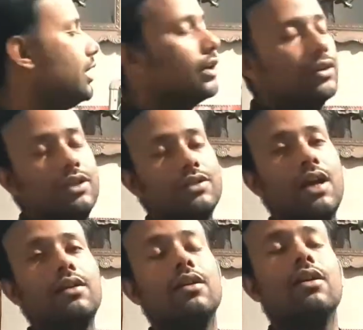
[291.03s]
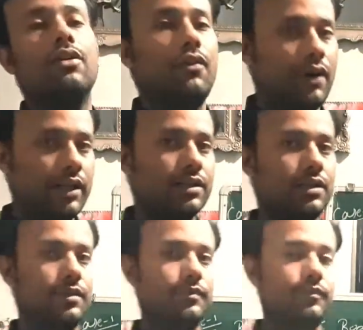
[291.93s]
it is at
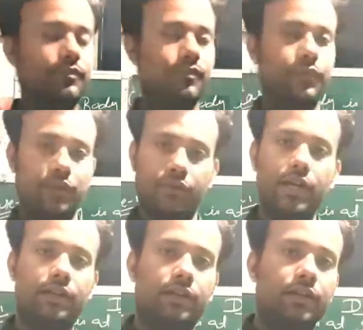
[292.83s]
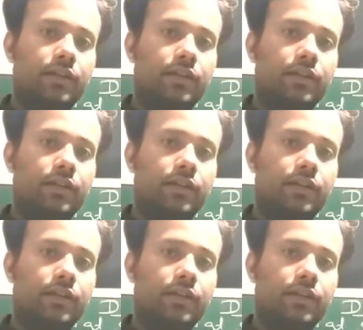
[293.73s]
rest, right?